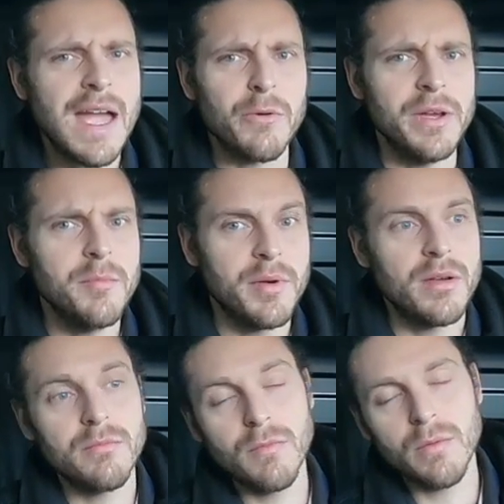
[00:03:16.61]
doubt it,
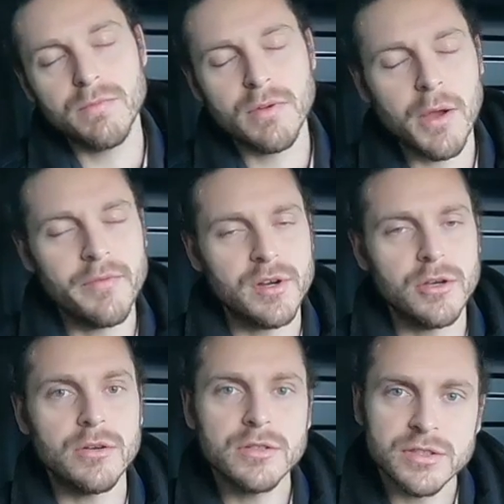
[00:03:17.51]
but we'll go have a
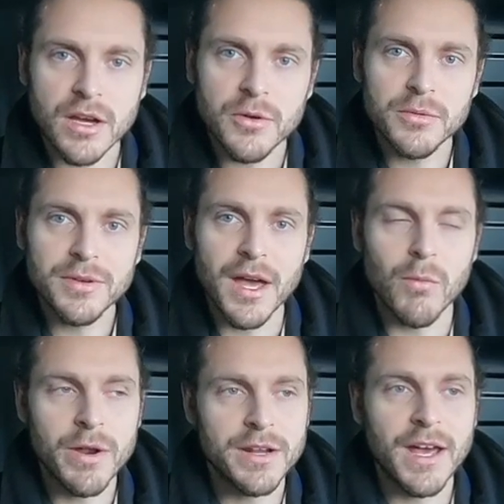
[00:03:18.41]
look. So yeah,
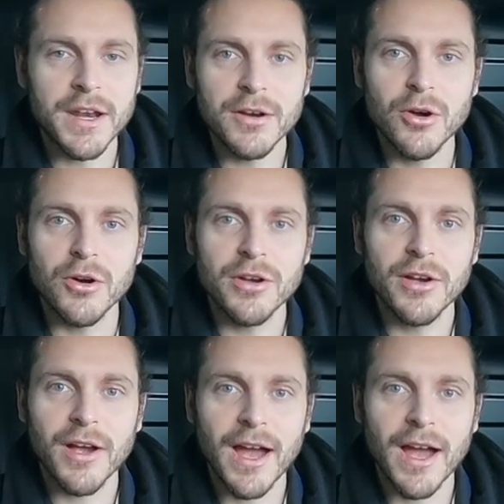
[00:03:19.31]
went and had a look.